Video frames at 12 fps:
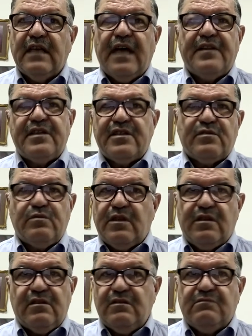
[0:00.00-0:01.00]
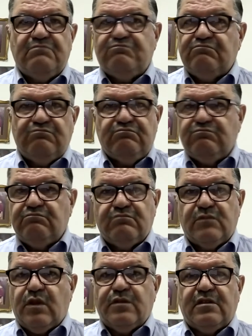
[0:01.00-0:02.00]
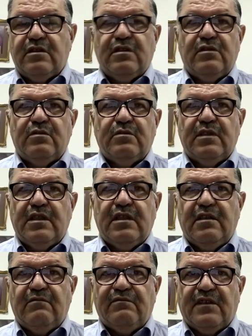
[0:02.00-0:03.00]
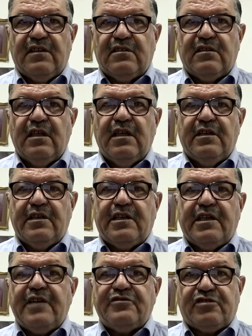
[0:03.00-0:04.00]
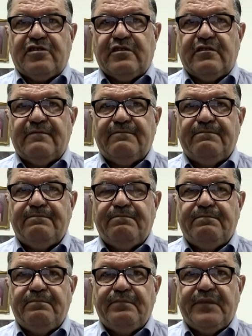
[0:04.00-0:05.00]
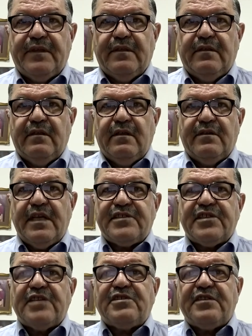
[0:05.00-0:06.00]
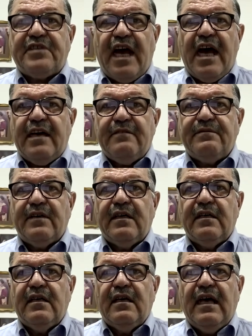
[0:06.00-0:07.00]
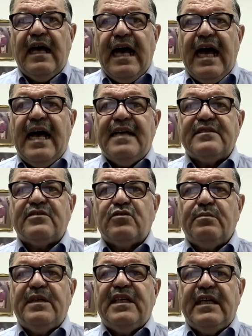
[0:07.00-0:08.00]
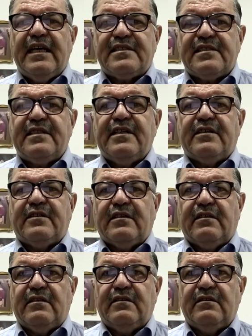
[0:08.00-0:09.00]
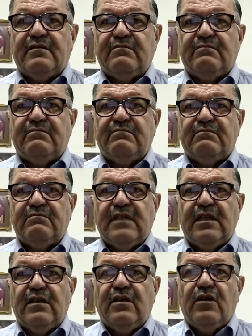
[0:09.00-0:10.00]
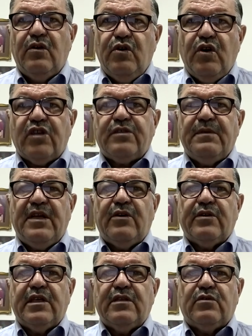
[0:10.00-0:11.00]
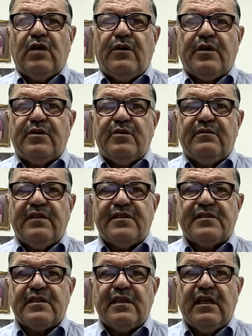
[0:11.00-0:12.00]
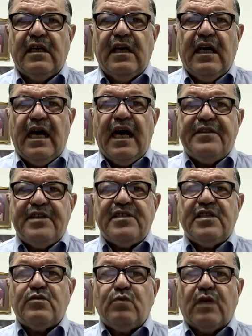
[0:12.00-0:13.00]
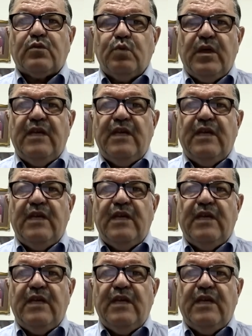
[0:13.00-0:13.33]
and this will continue in infinite regression. Thus, such a drive has to be external, not belonging to our universe. And this is what